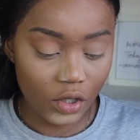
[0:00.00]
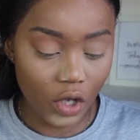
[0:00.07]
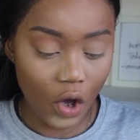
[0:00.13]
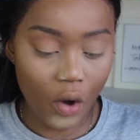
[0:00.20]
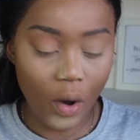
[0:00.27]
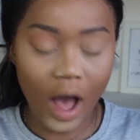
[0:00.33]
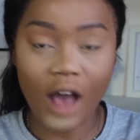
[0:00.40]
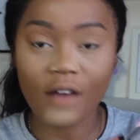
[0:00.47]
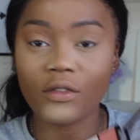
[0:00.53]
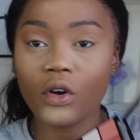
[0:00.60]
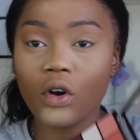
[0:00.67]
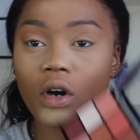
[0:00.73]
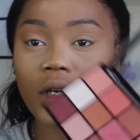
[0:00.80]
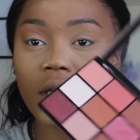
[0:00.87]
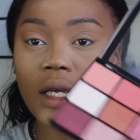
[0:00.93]
So I've
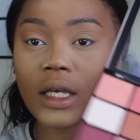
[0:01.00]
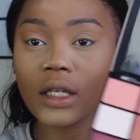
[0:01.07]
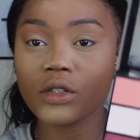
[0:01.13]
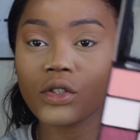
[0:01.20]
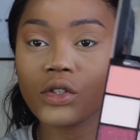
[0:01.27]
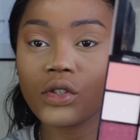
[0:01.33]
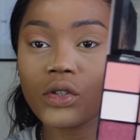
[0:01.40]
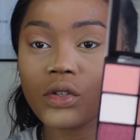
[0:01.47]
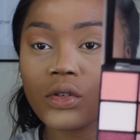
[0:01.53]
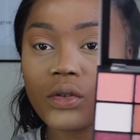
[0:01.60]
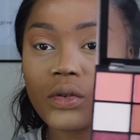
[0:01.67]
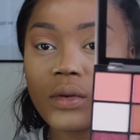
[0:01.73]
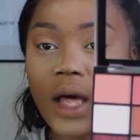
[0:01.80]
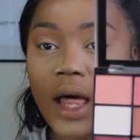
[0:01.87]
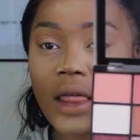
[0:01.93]
gone
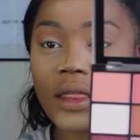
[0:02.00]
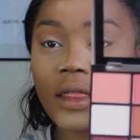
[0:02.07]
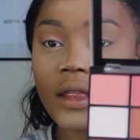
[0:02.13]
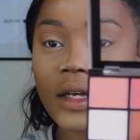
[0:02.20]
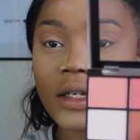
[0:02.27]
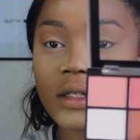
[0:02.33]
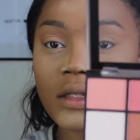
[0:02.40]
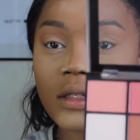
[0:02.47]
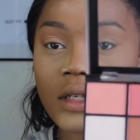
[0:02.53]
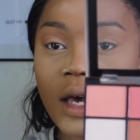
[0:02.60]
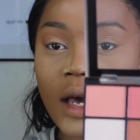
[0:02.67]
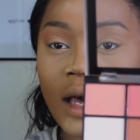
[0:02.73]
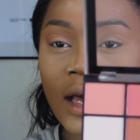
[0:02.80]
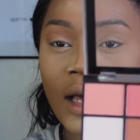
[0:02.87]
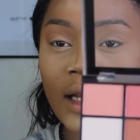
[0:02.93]
into this
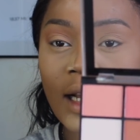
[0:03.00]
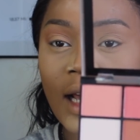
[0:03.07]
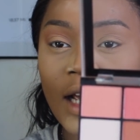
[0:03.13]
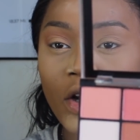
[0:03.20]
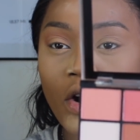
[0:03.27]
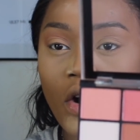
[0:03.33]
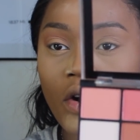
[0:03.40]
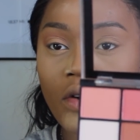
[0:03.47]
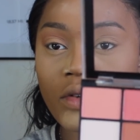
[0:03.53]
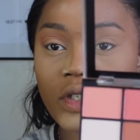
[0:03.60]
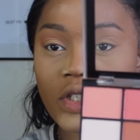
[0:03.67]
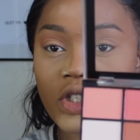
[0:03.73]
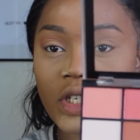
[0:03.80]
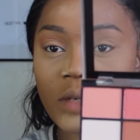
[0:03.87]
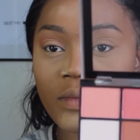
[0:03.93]
like
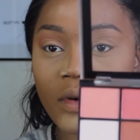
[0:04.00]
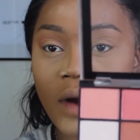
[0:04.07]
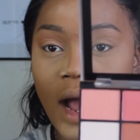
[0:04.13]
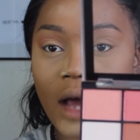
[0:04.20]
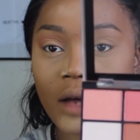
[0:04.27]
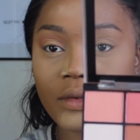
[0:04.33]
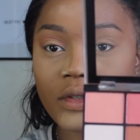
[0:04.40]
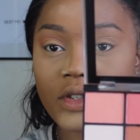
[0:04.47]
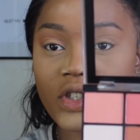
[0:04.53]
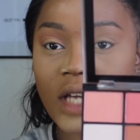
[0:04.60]
orangey brown